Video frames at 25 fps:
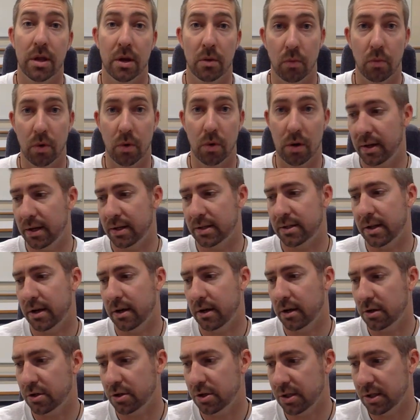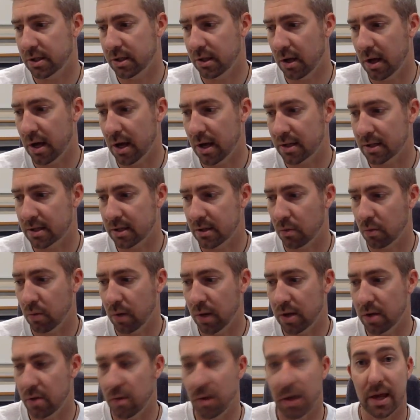than one place that energy is lost?
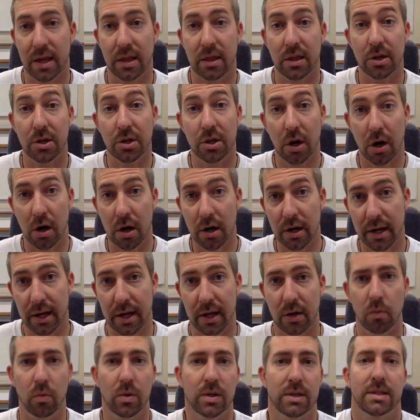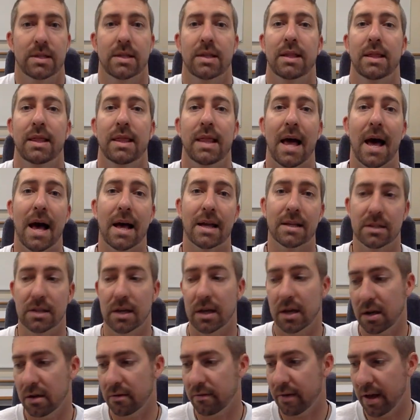When you hit the target, what's the last
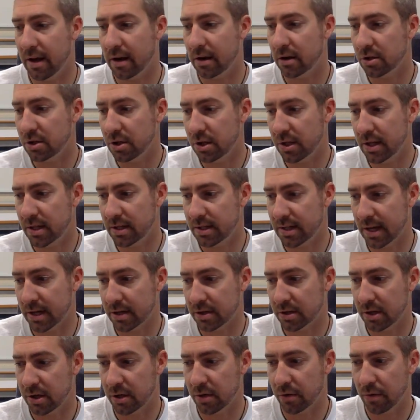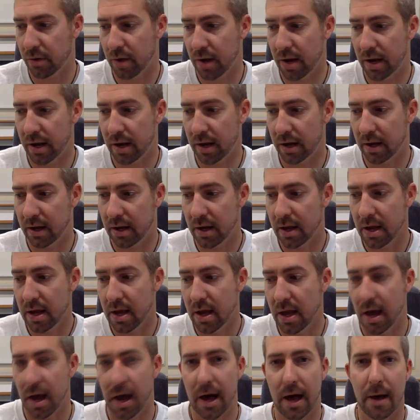kind of energy that's actually created?
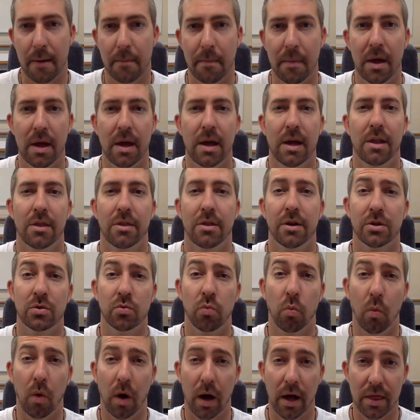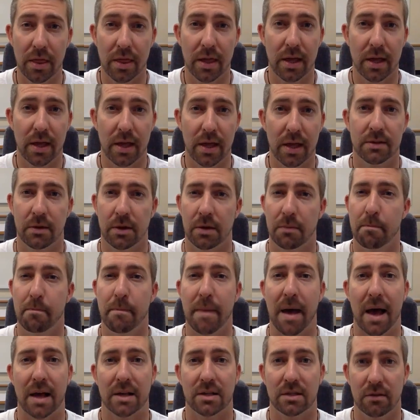There's one that is a
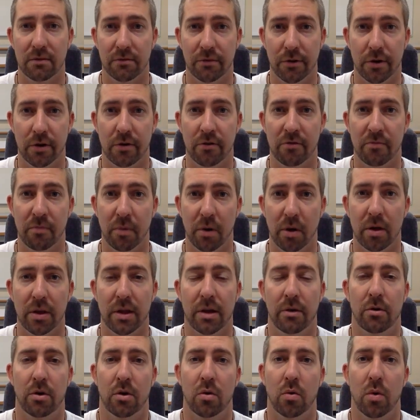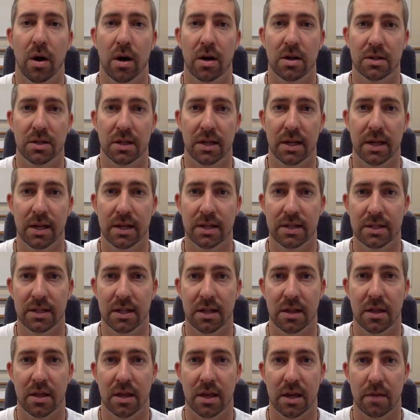massive curveball that requires the kids to
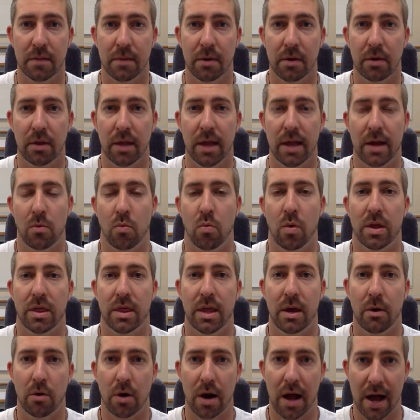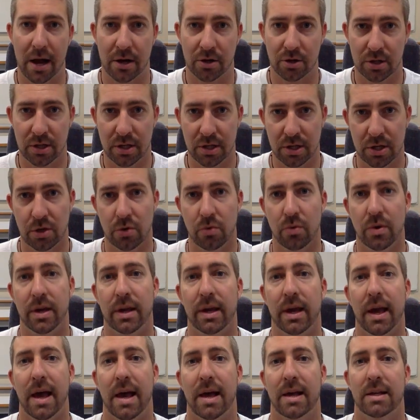think about like what they were actually
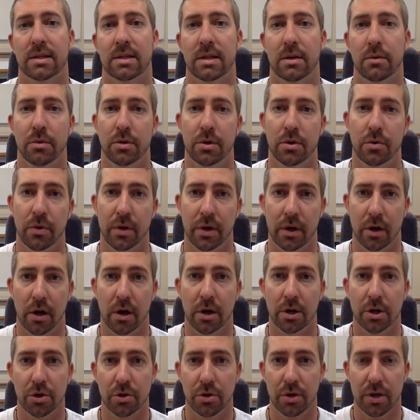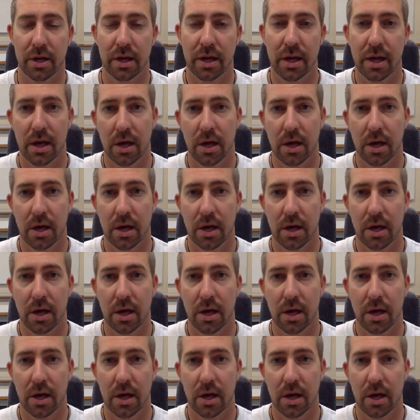doing as they were doing archery,